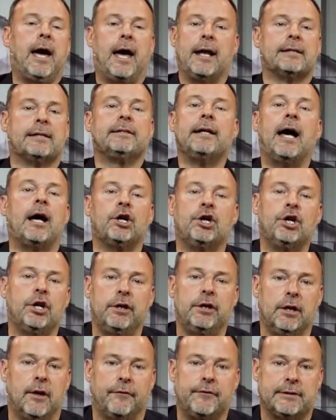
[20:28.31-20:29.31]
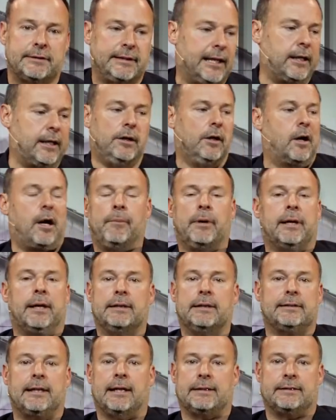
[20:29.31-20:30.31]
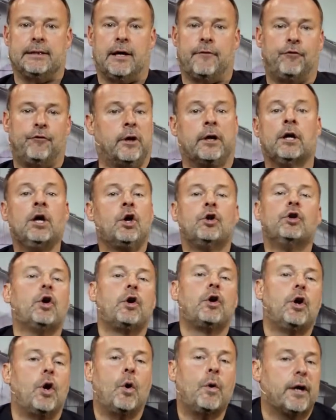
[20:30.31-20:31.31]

And it's not good enough to say, no, I'm against that suffering. No.